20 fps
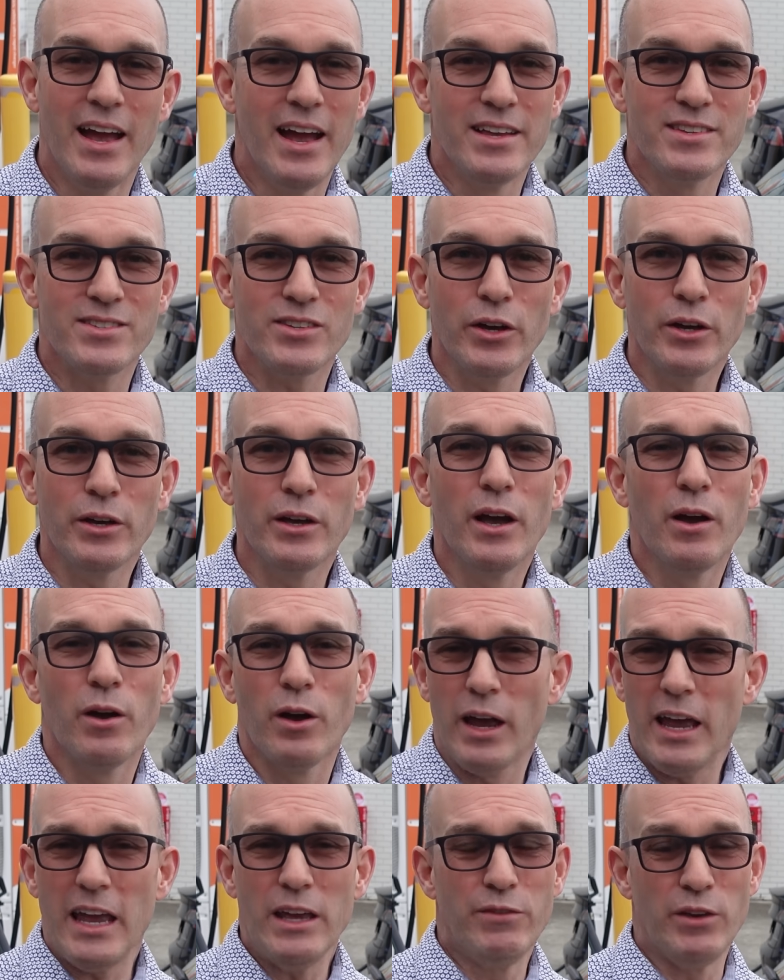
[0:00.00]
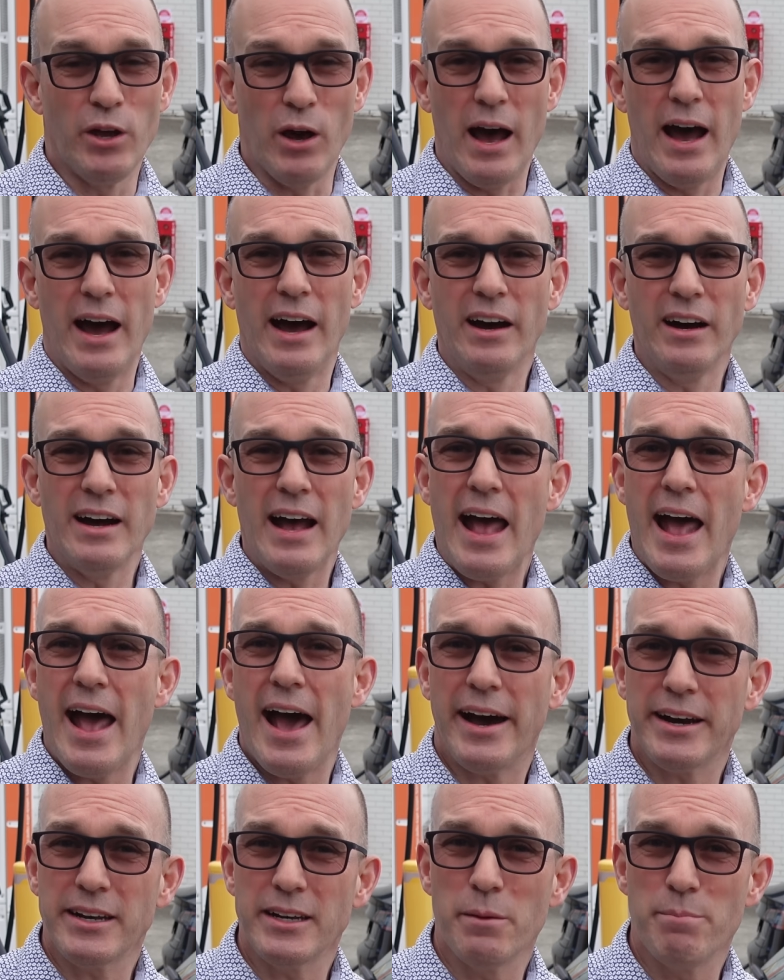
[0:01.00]
So if you are
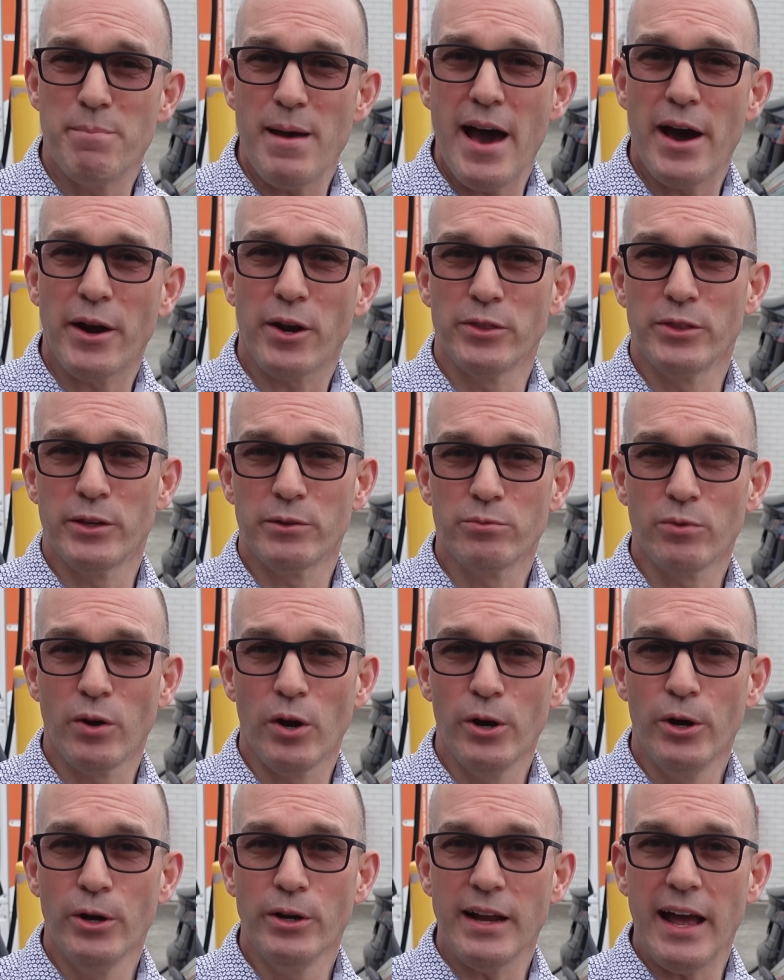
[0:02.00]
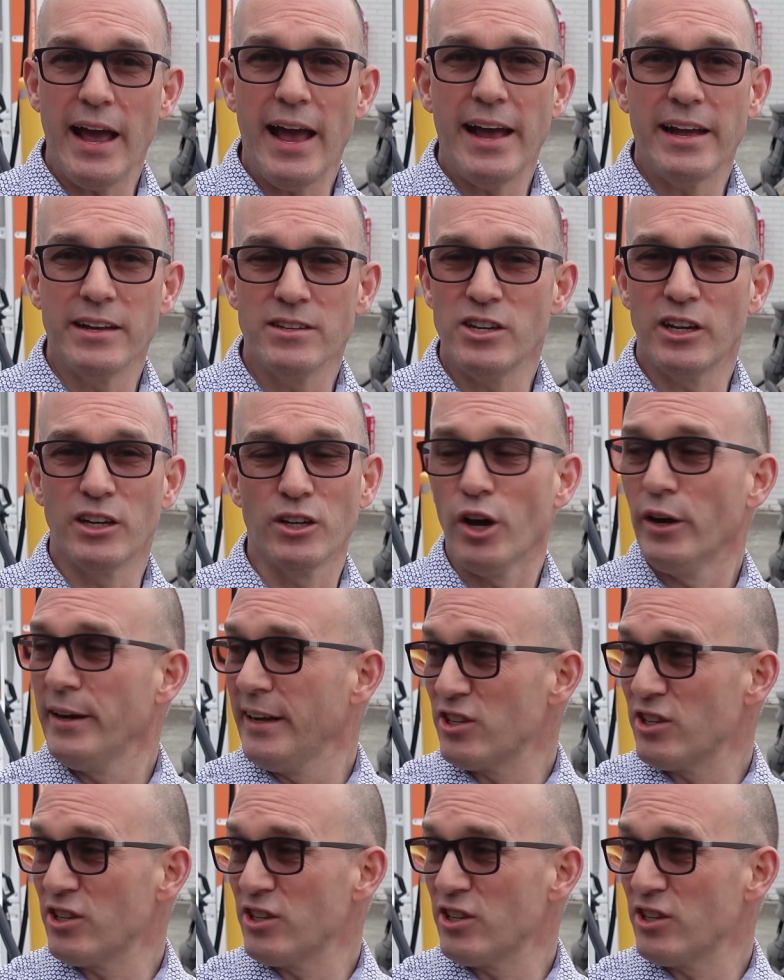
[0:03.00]
out and about on the road and you can only